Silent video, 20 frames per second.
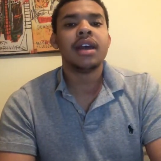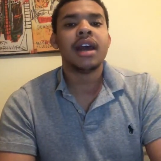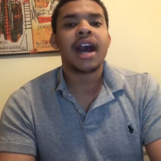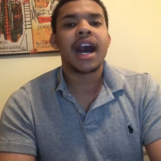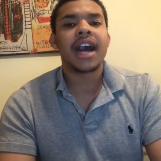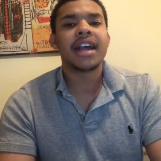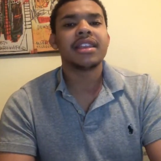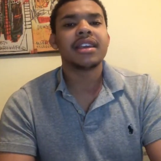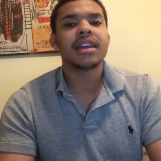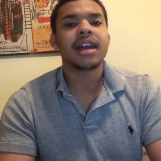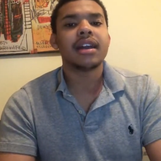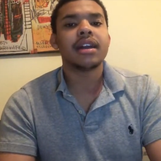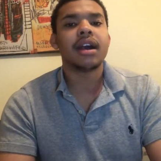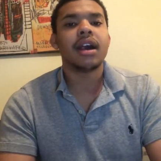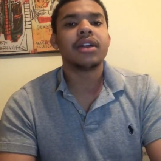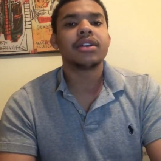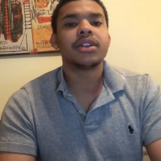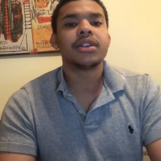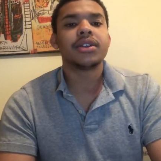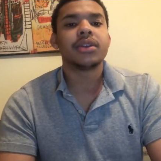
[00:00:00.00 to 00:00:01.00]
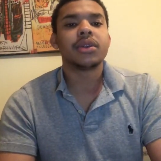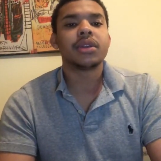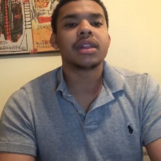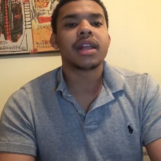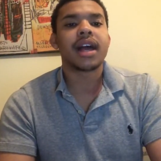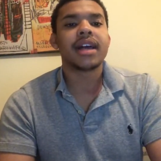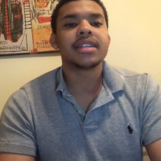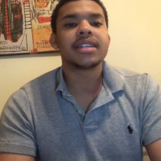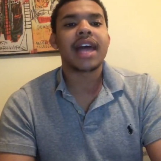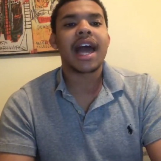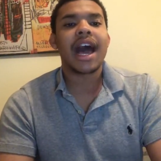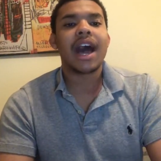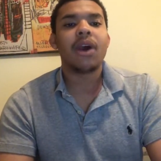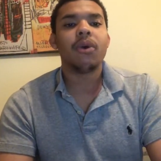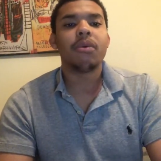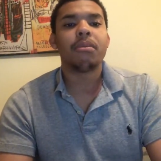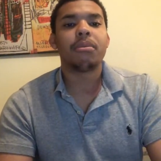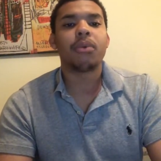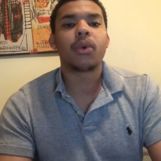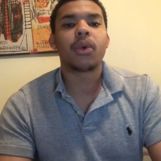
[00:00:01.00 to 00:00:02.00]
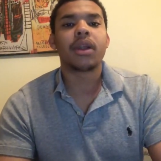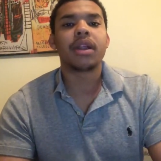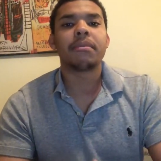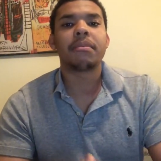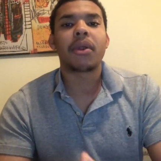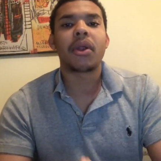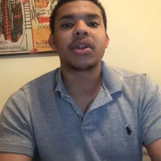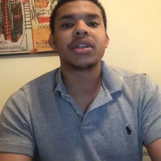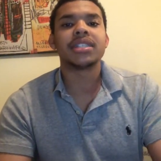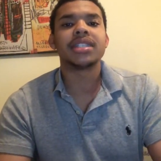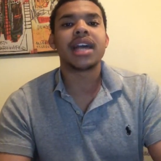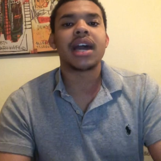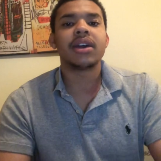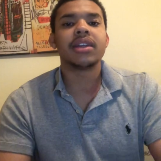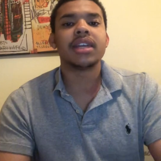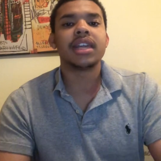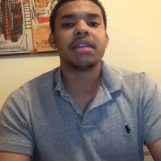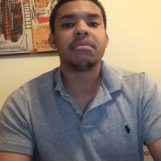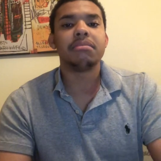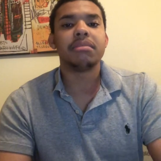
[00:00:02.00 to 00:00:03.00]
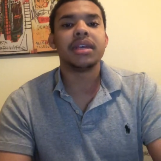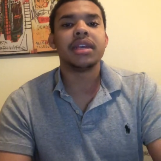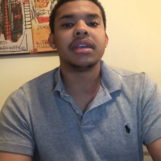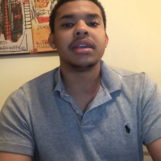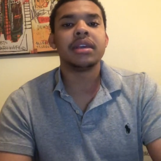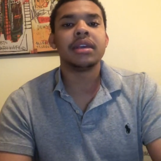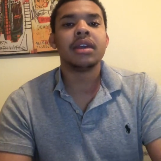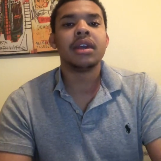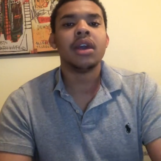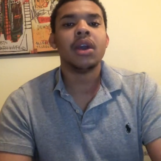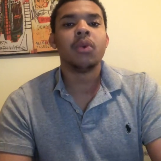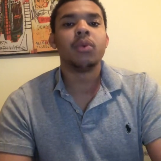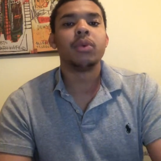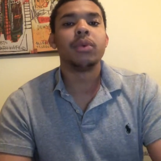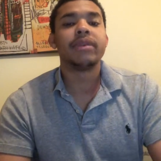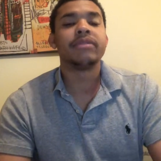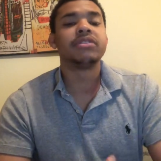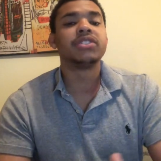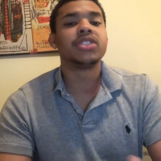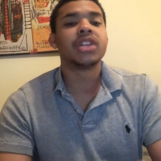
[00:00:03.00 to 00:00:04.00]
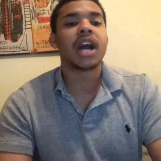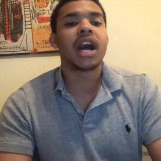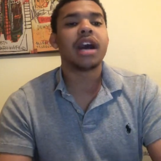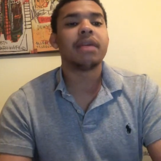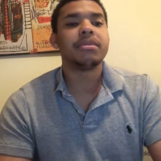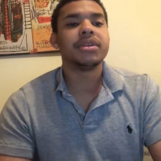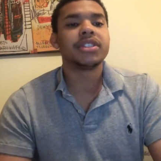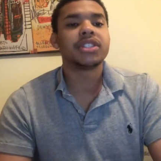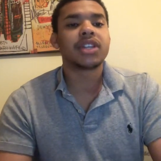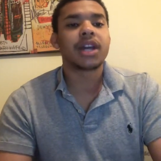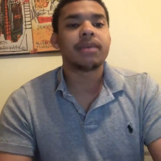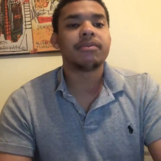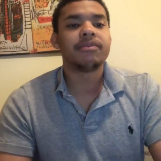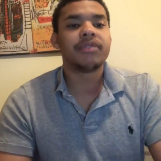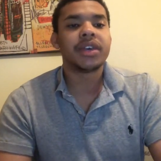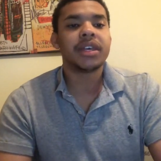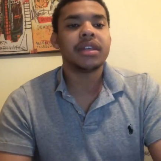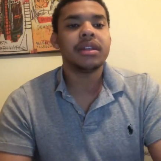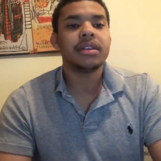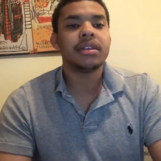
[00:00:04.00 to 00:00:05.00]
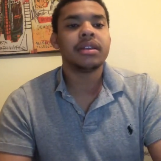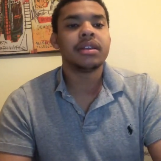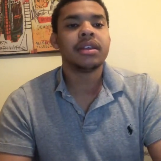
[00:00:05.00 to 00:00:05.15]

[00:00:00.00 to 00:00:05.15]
I think I've underutilized how important personality can be with job and job fit.